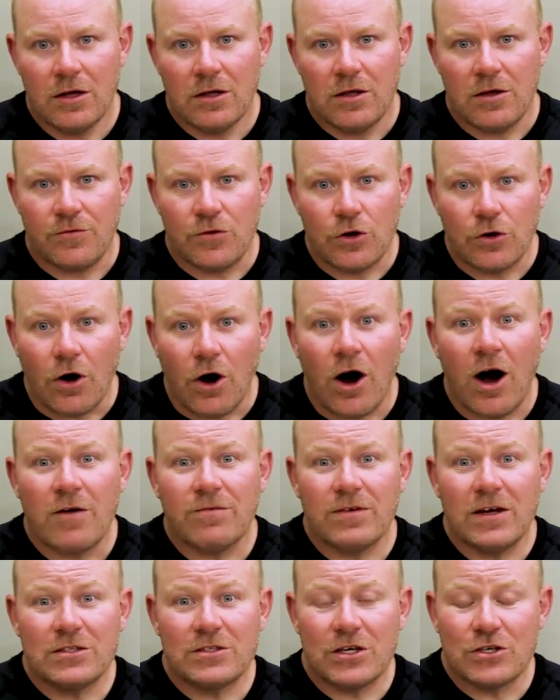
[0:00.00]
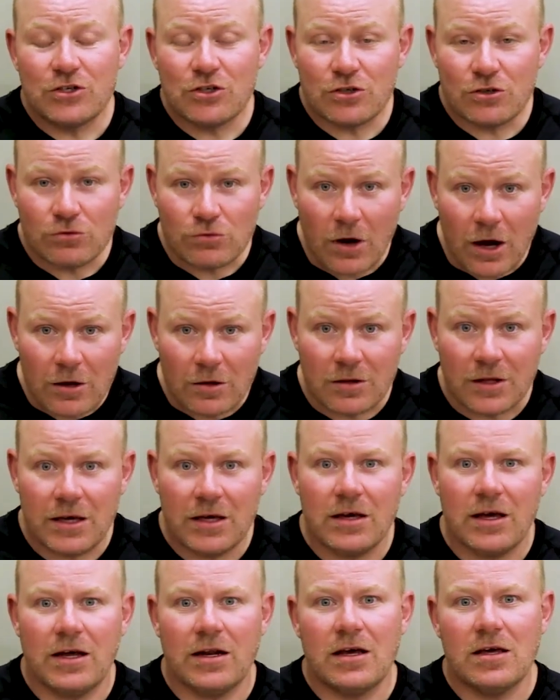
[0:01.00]
if your offense is
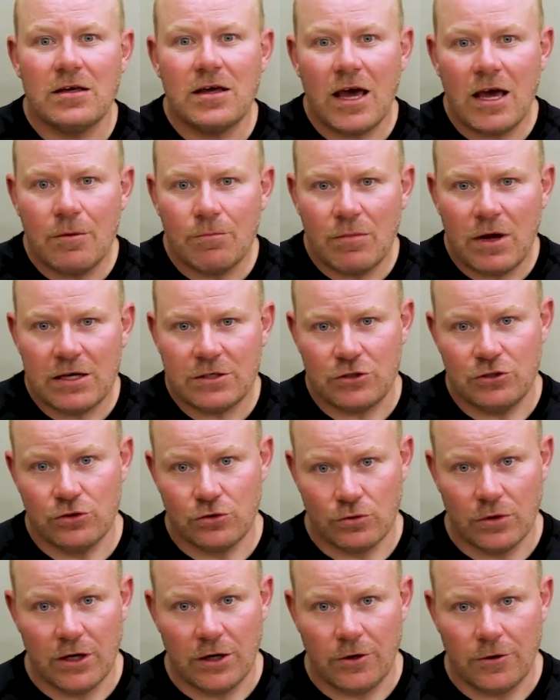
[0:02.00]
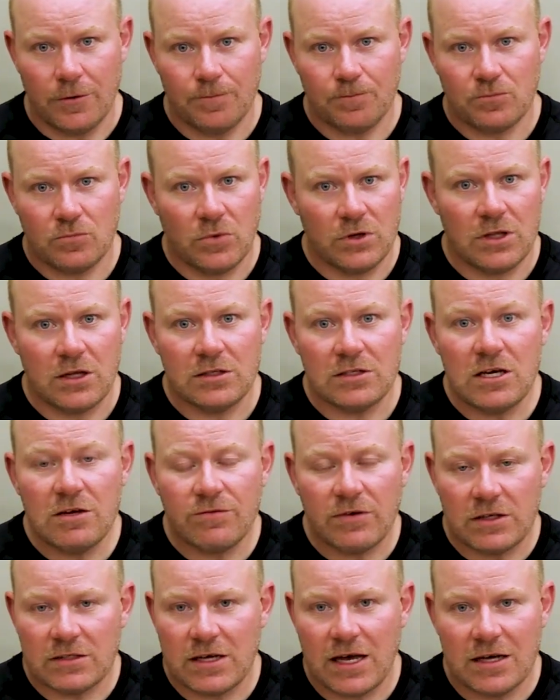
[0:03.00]
struggling in a game-based drill where the
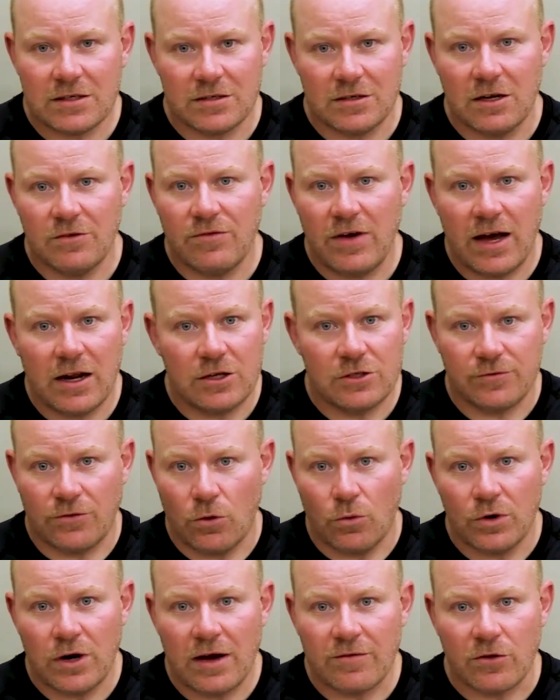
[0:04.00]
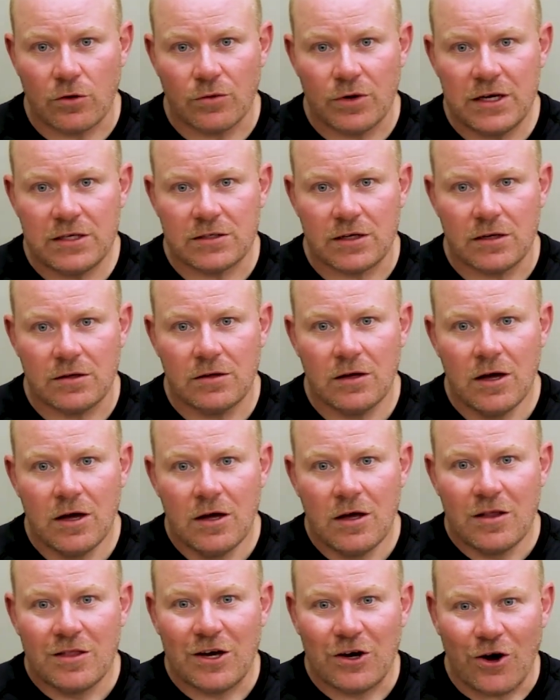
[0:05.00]
defense has an advantage for whatever reason,
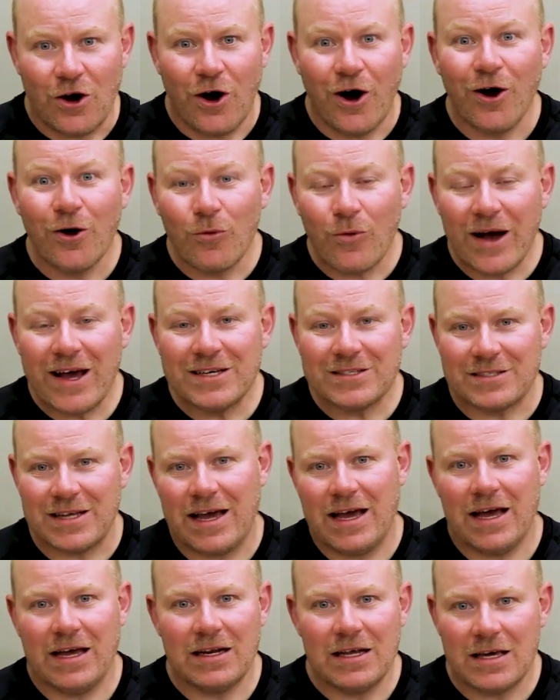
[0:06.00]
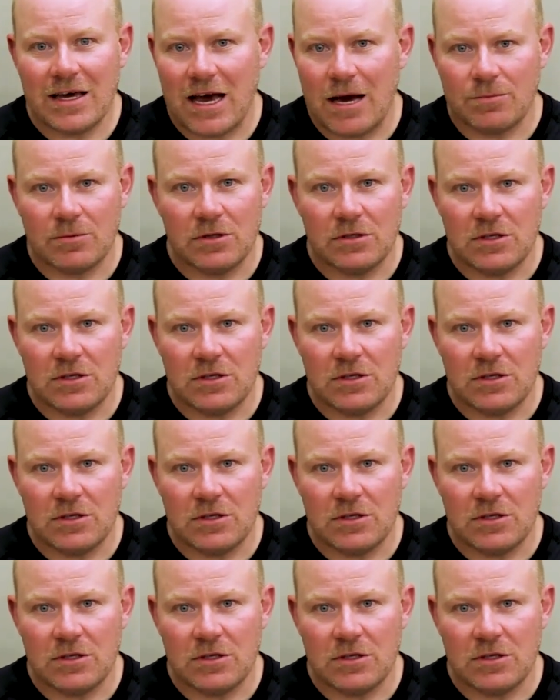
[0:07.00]
there are ways to handicap the